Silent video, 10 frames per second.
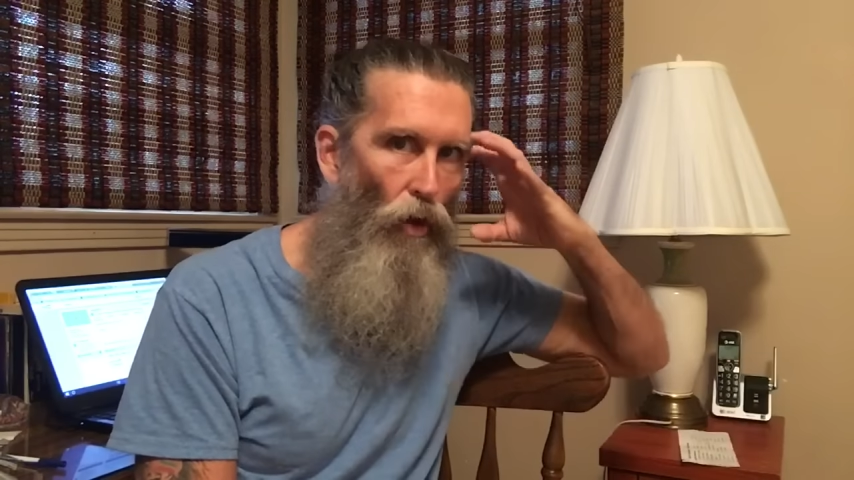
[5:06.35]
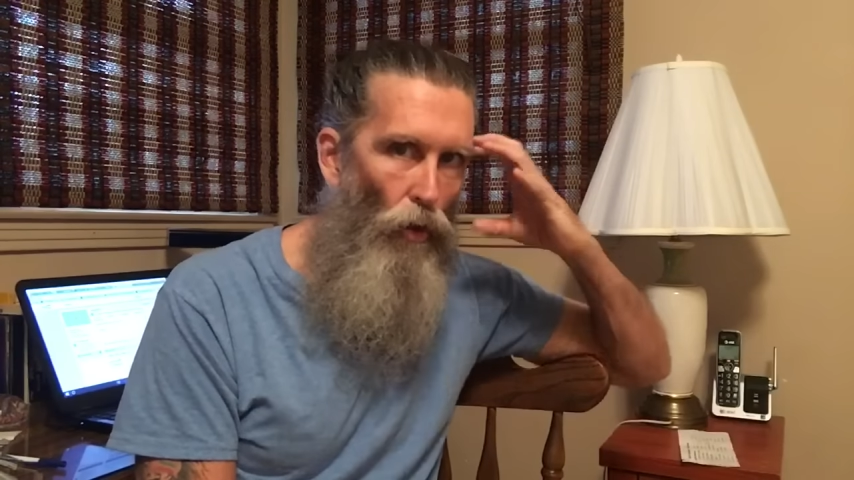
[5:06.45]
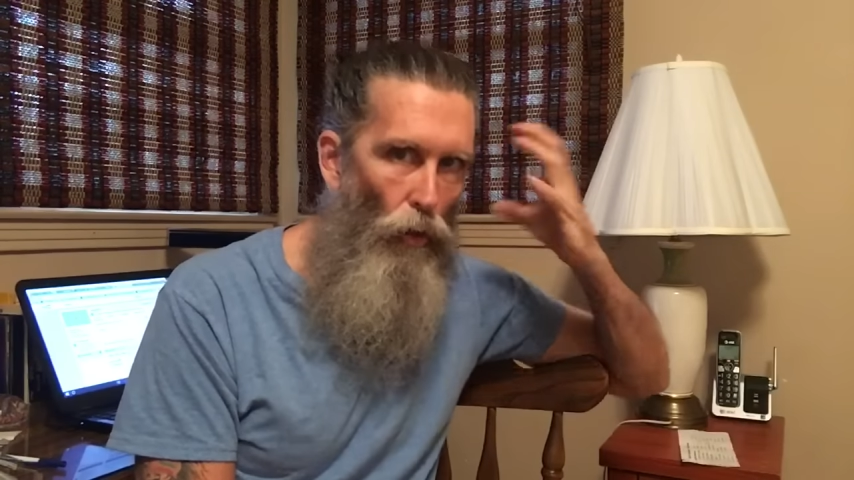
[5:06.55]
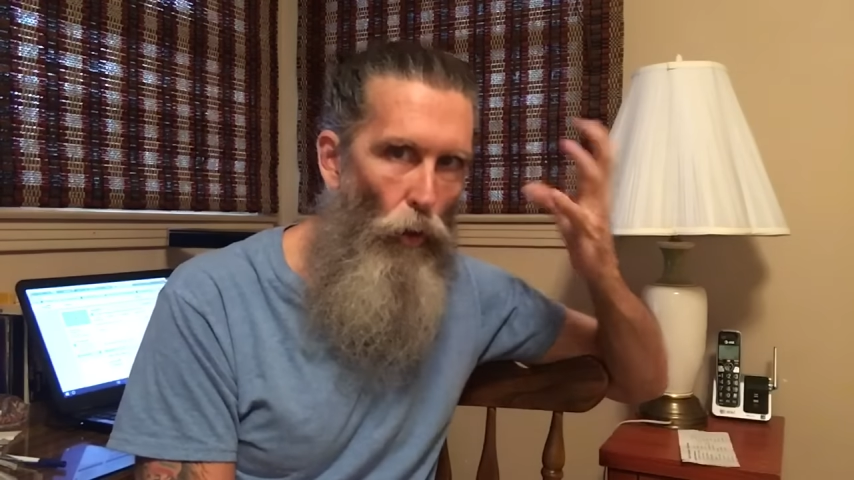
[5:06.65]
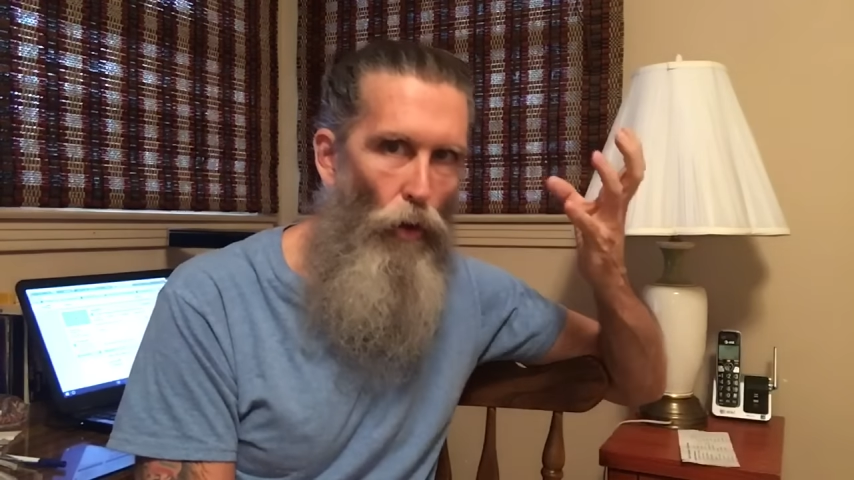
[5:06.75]

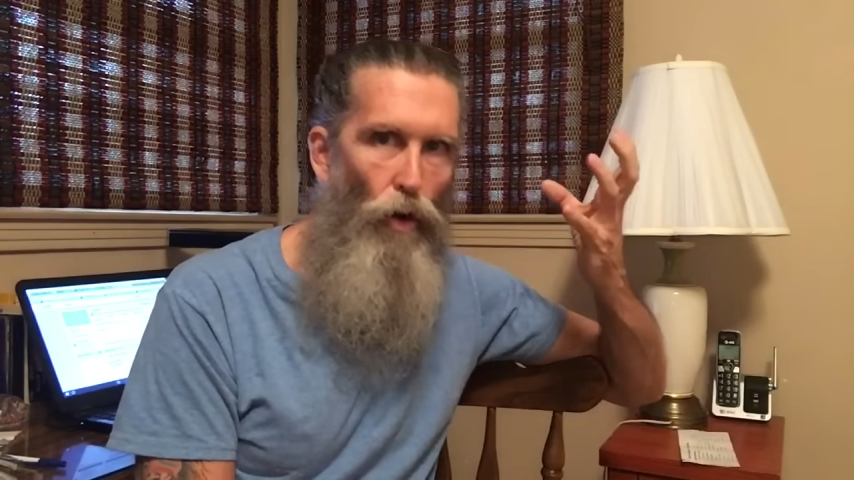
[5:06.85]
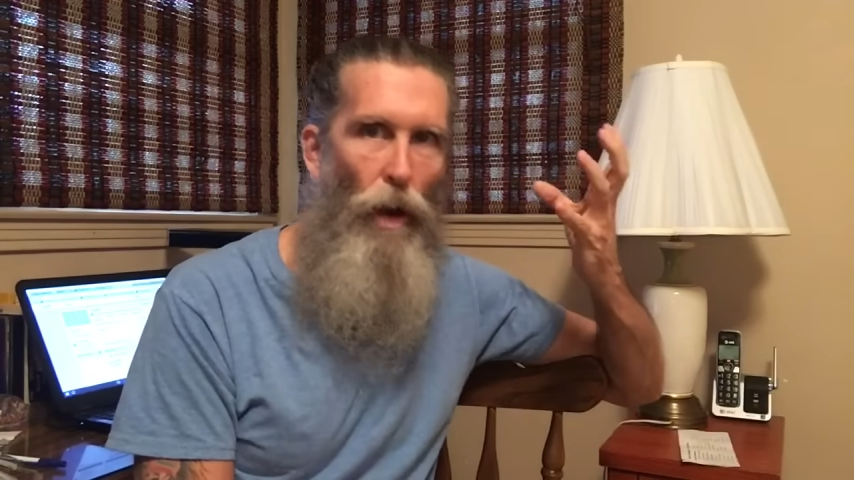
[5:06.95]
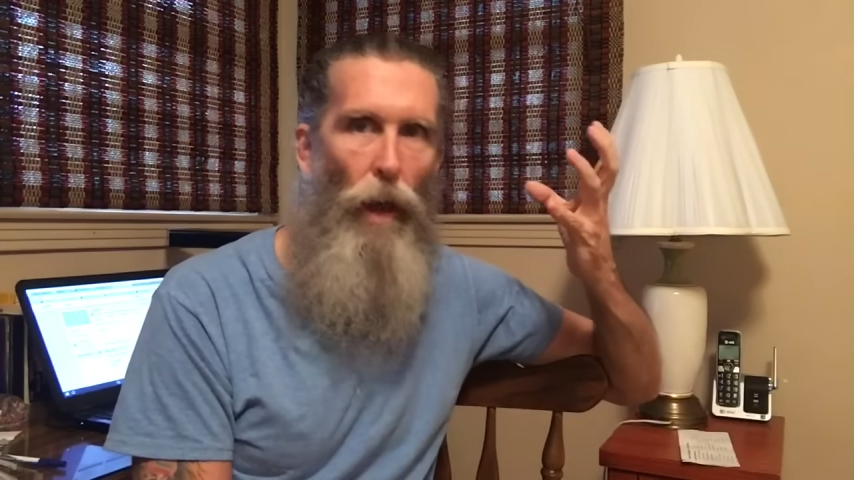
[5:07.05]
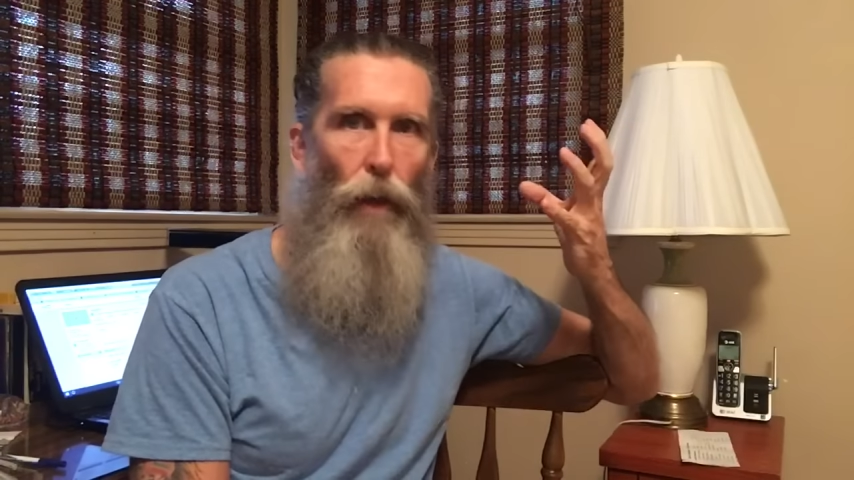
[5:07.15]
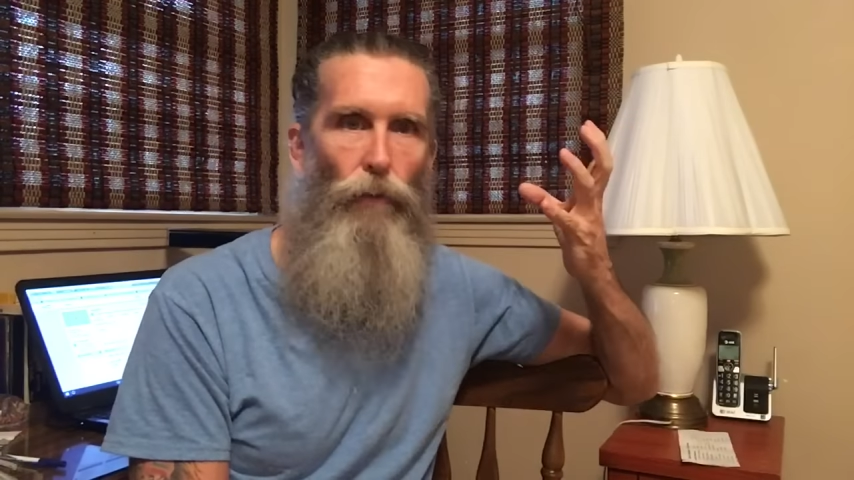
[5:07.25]
learn
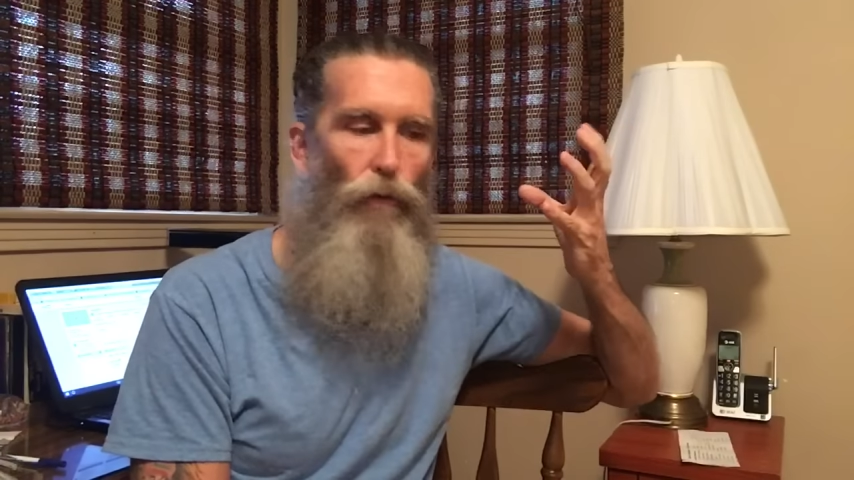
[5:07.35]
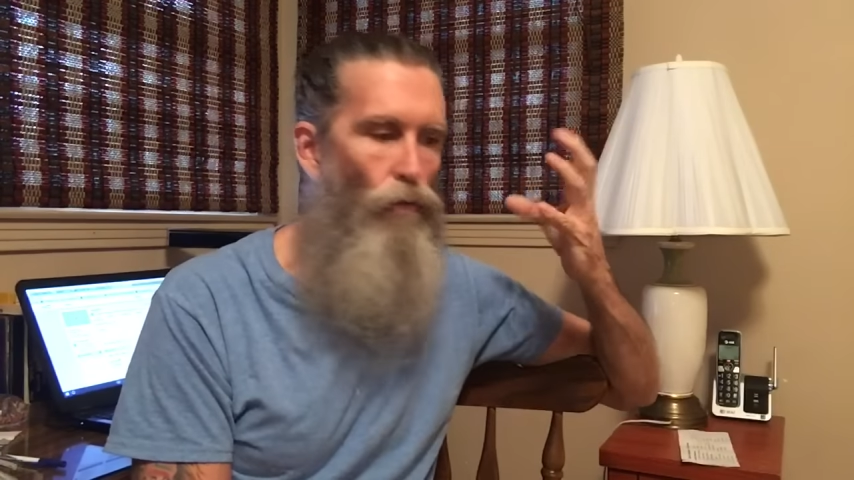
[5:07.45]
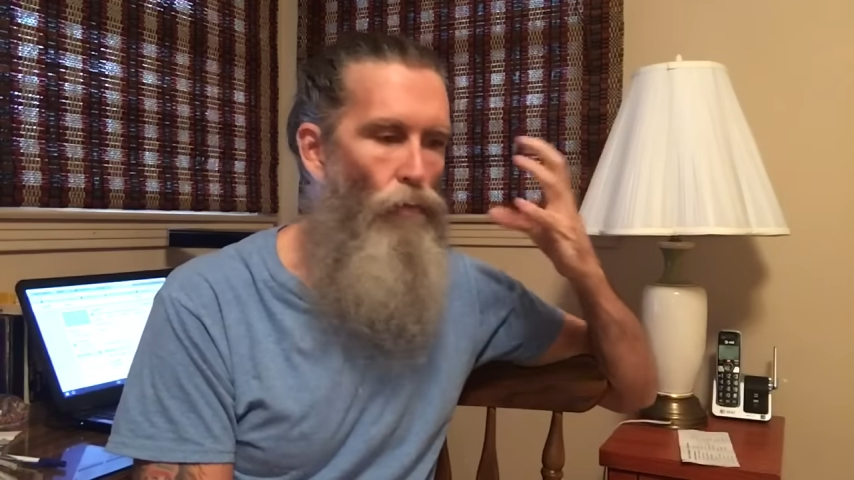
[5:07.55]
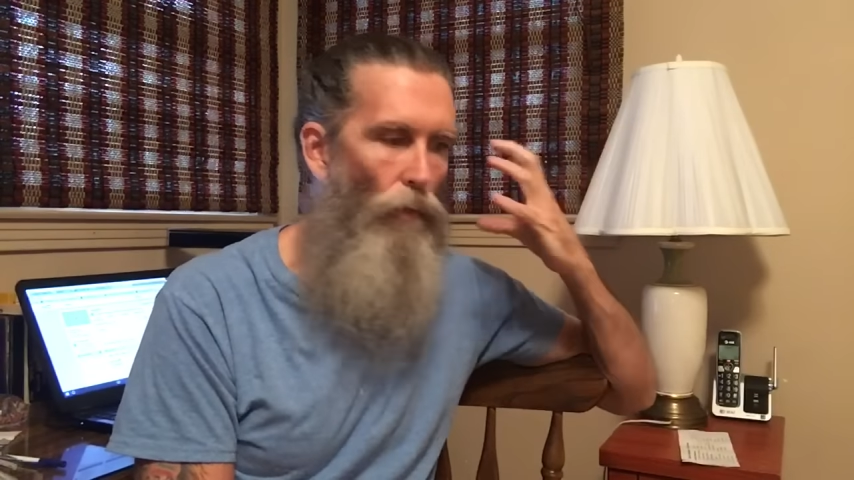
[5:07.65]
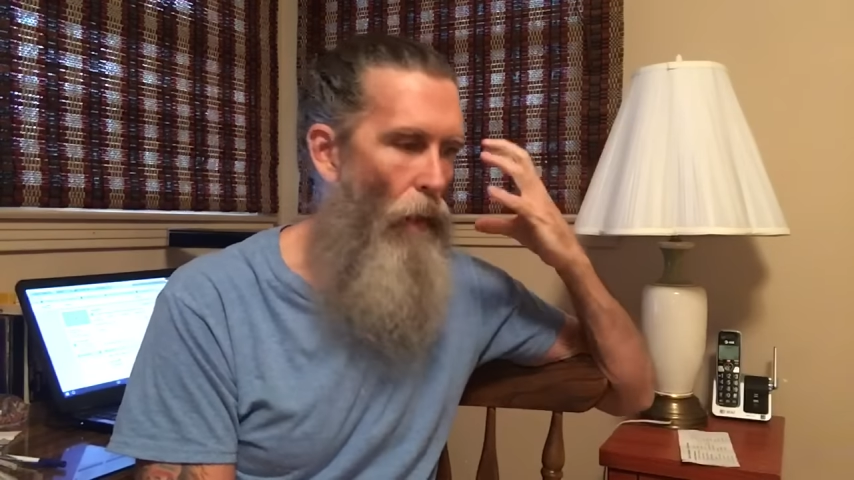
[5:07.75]
how
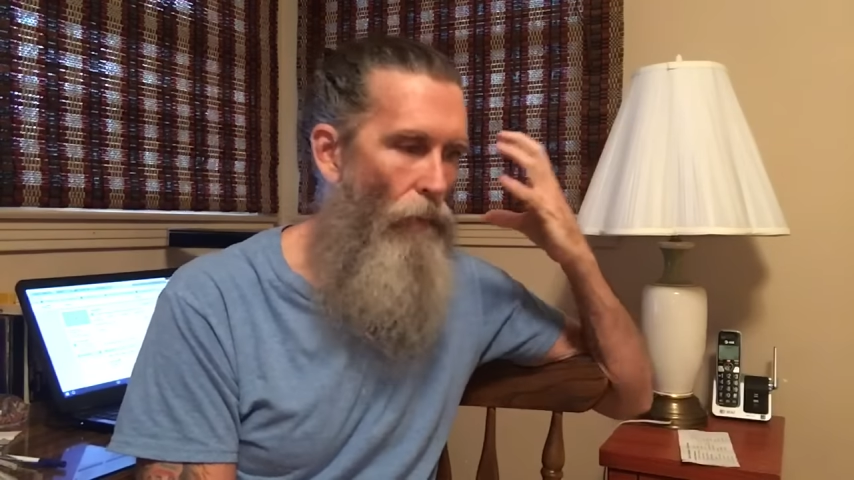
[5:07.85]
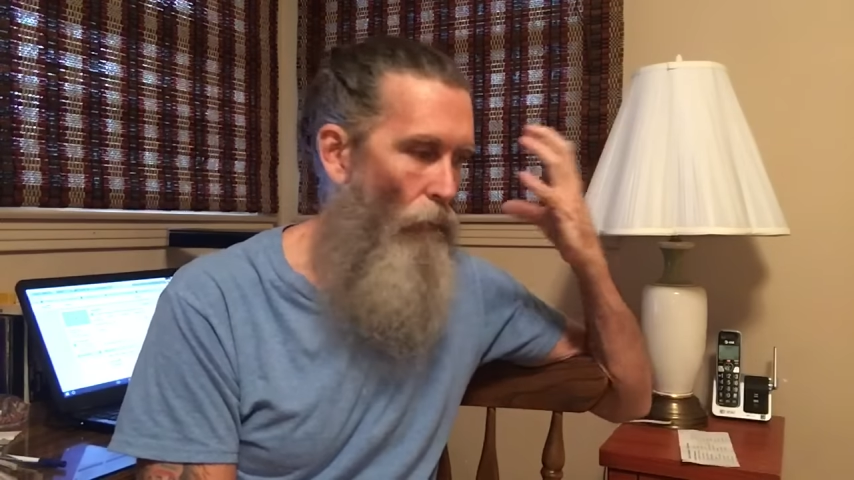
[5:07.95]
to like